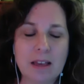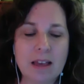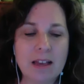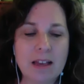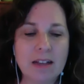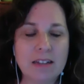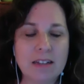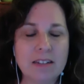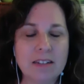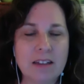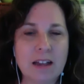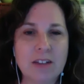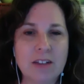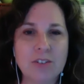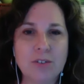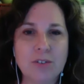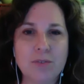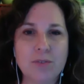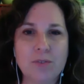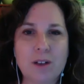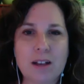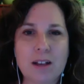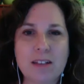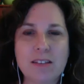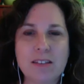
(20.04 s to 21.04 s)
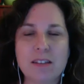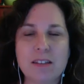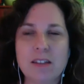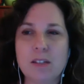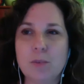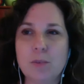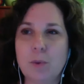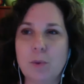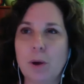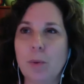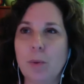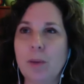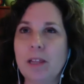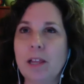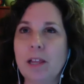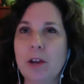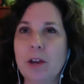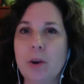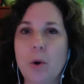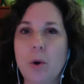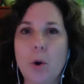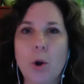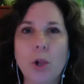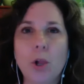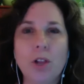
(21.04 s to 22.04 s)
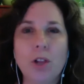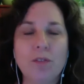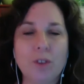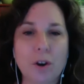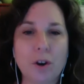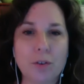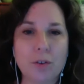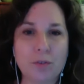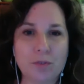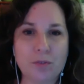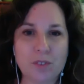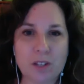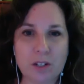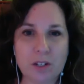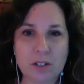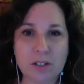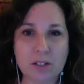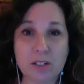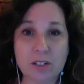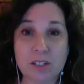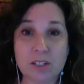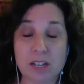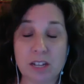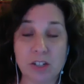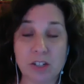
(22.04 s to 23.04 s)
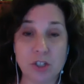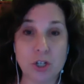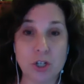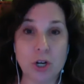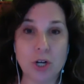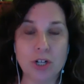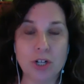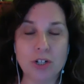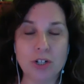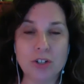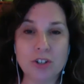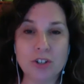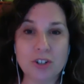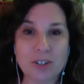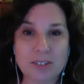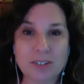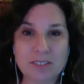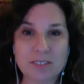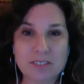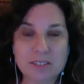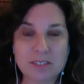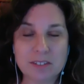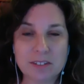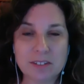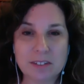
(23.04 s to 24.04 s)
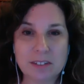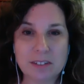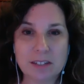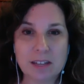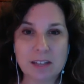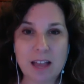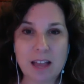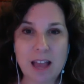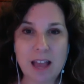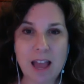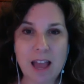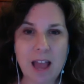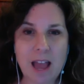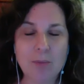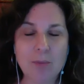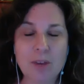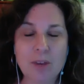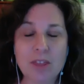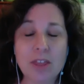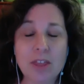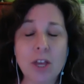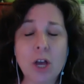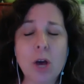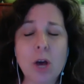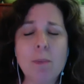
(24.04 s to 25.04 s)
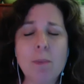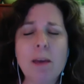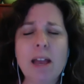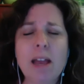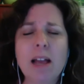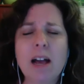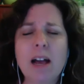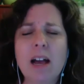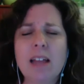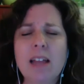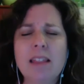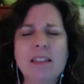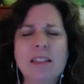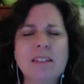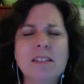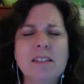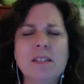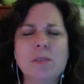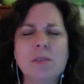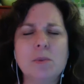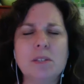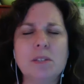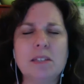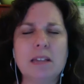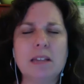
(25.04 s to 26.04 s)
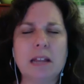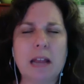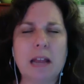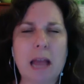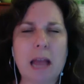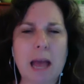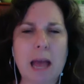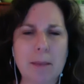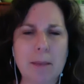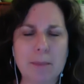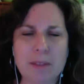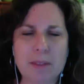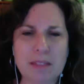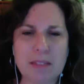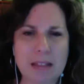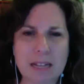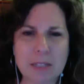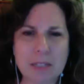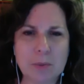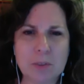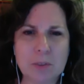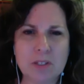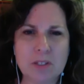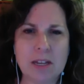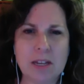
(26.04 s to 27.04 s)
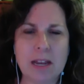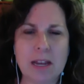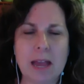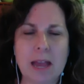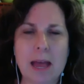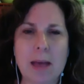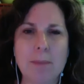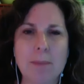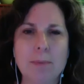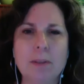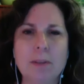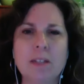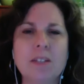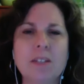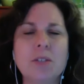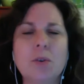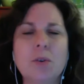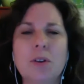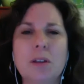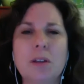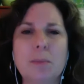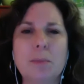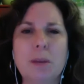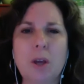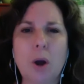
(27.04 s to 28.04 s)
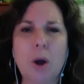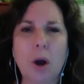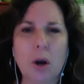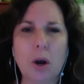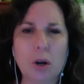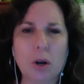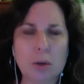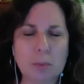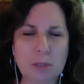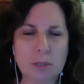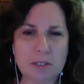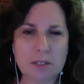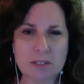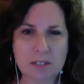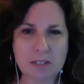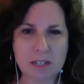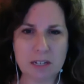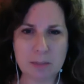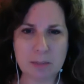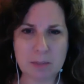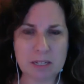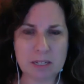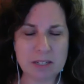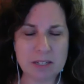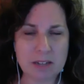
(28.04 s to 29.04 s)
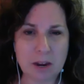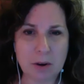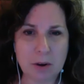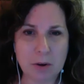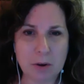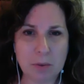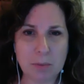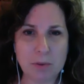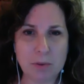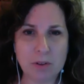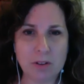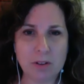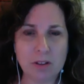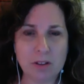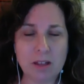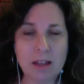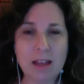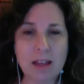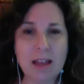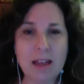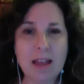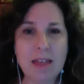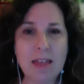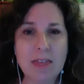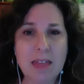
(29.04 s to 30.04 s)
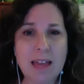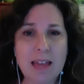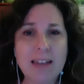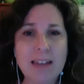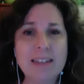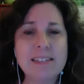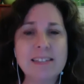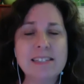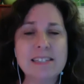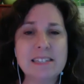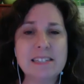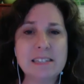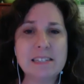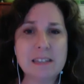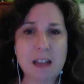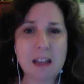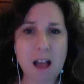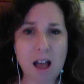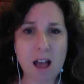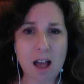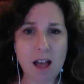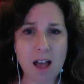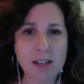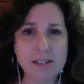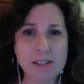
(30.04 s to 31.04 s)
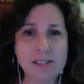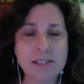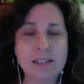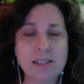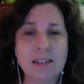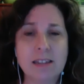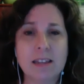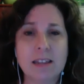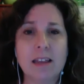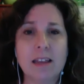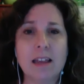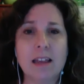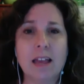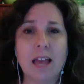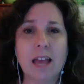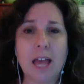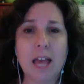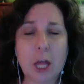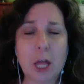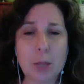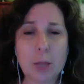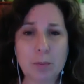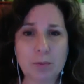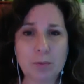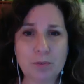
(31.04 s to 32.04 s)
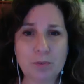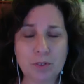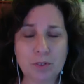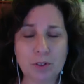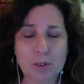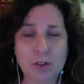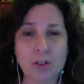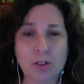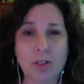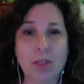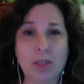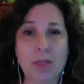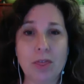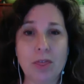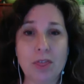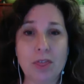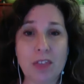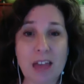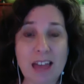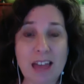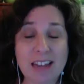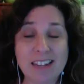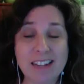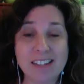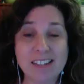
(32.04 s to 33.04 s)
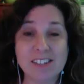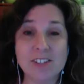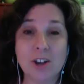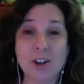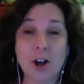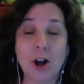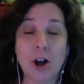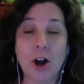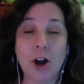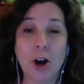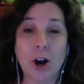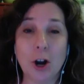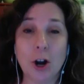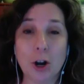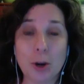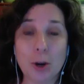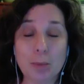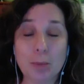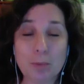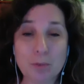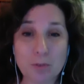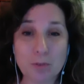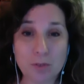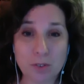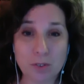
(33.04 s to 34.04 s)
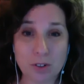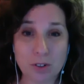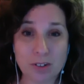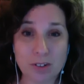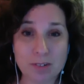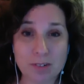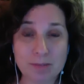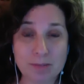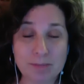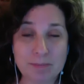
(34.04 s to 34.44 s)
Catastrophizing is where we let all of our fears take charge. And we think, oh my God, this is what's going to happen. That's what's going to happen. It's going to be horrible. It's going to be terrible. That is not helpful. That is harmful.